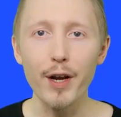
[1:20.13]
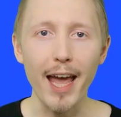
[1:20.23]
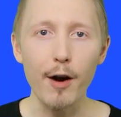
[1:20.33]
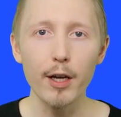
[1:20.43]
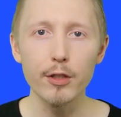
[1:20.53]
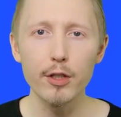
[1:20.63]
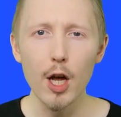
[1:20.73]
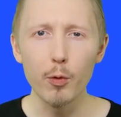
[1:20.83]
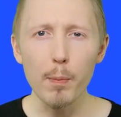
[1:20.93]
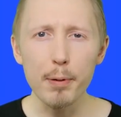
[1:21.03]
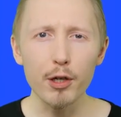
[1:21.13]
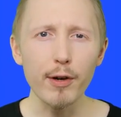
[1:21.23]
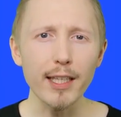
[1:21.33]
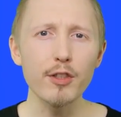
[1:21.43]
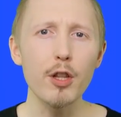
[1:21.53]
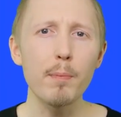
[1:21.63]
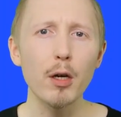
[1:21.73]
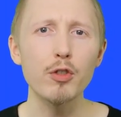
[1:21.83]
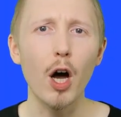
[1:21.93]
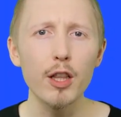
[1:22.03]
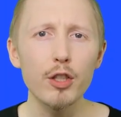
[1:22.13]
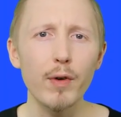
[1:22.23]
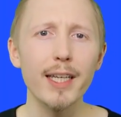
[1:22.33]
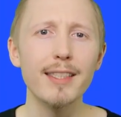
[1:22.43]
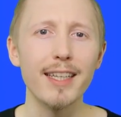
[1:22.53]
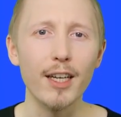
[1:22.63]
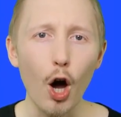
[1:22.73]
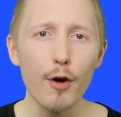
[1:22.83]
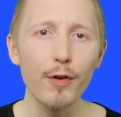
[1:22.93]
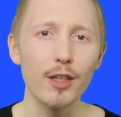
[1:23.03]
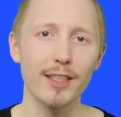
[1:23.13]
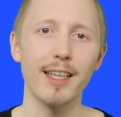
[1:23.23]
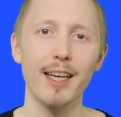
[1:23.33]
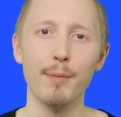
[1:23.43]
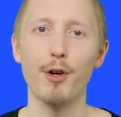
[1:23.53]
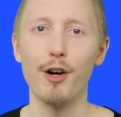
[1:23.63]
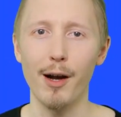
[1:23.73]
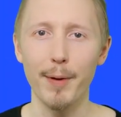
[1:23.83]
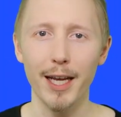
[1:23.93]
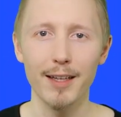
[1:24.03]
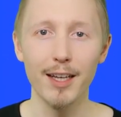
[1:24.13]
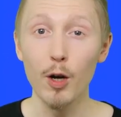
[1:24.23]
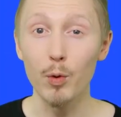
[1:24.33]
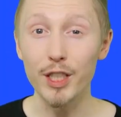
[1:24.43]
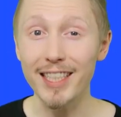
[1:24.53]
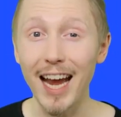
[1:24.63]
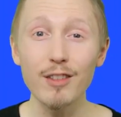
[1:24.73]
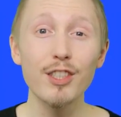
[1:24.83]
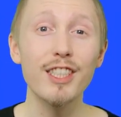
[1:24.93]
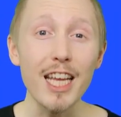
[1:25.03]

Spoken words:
three areas, we'll progress to the most underrated and overlooked skill in programming, which is how to